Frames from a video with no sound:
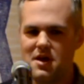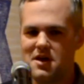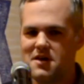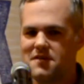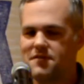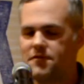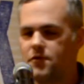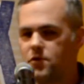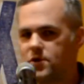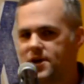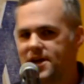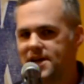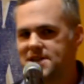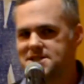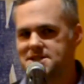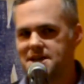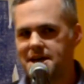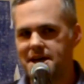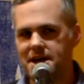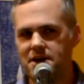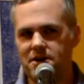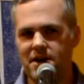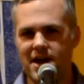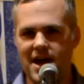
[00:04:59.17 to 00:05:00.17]
Four days
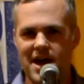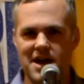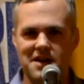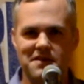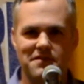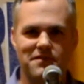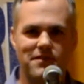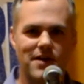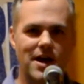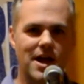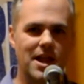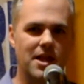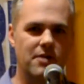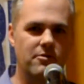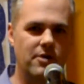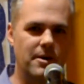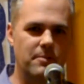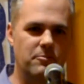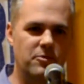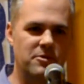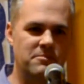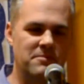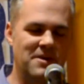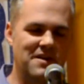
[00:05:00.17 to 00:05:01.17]
later, I had a follow
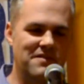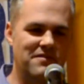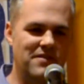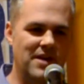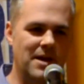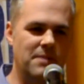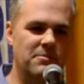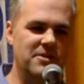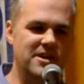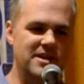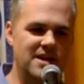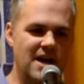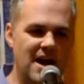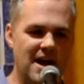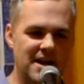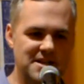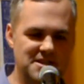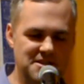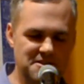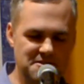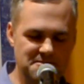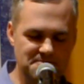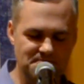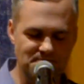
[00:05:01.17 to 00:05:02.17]
up with my family
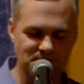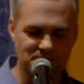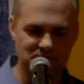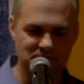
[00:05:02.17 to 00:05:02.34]
doctor.